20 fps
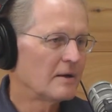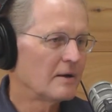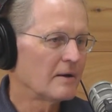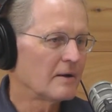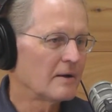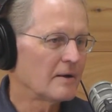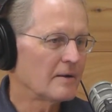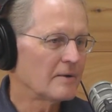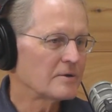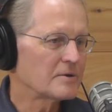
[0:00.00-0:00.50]

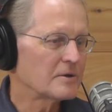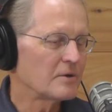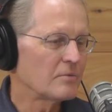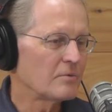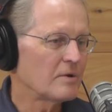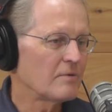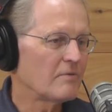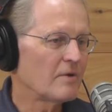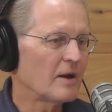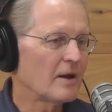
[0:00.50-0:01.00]
Uh, so
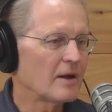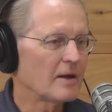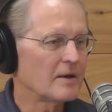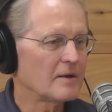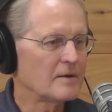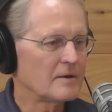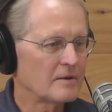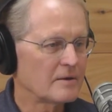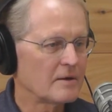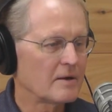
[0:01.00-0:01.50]
we've
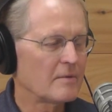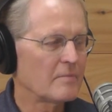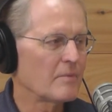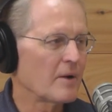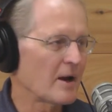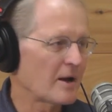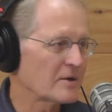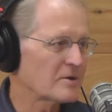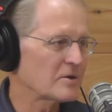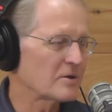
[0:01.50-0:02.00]
had
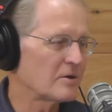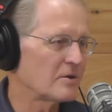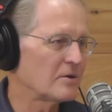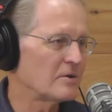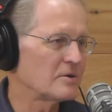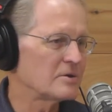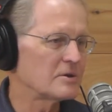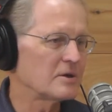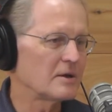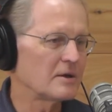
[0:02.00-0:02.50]

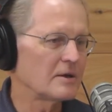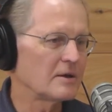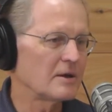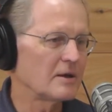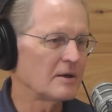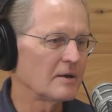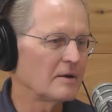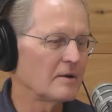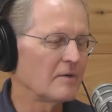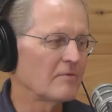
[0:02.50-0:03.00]
ambassadors and,
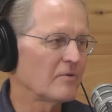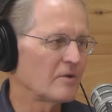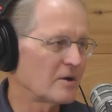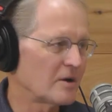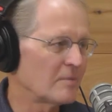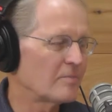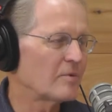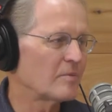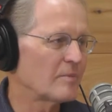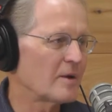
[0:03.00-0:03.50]
and different
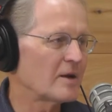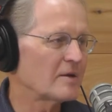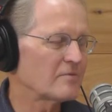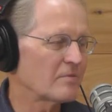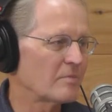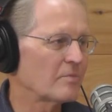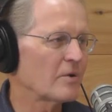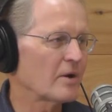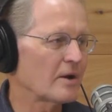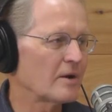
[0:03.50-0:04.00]
diplomats
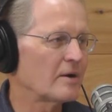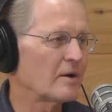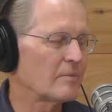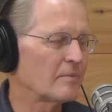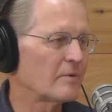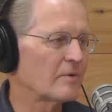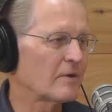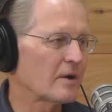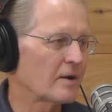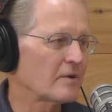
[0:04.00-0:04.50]
from quite a
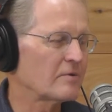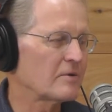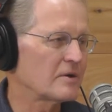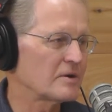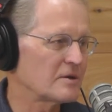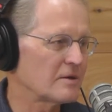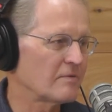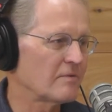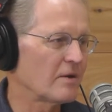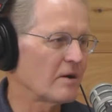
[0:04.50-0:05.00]
number of
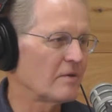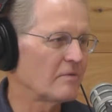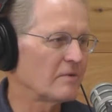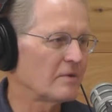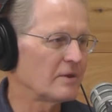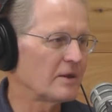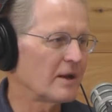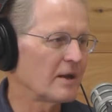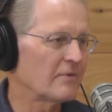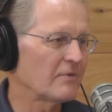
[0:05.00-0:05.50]
countries involved
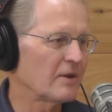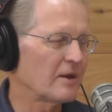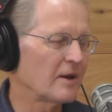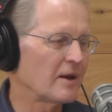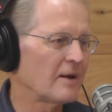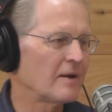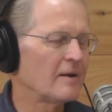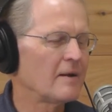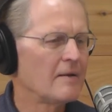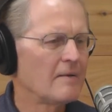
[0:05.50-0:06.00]
in that. Then
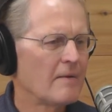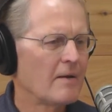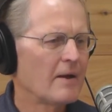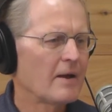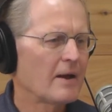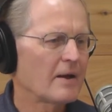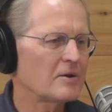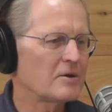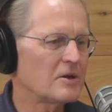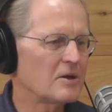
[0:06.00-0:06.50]
I,
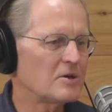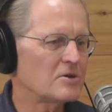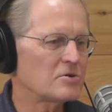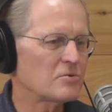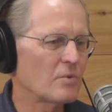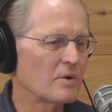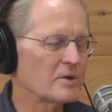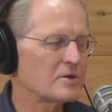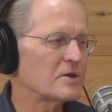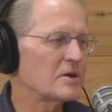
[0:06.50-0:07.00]
I teach
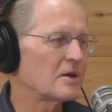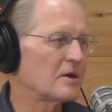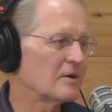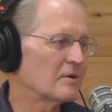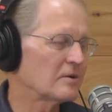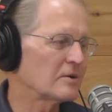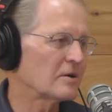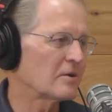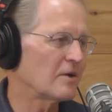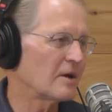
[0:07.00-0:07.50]
once a
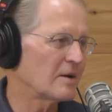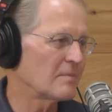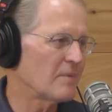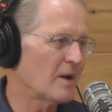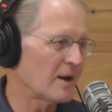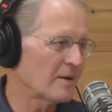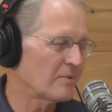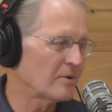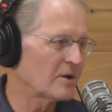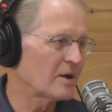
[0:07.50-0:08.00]
year at the Greek
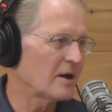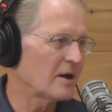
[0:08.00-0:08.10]
Bible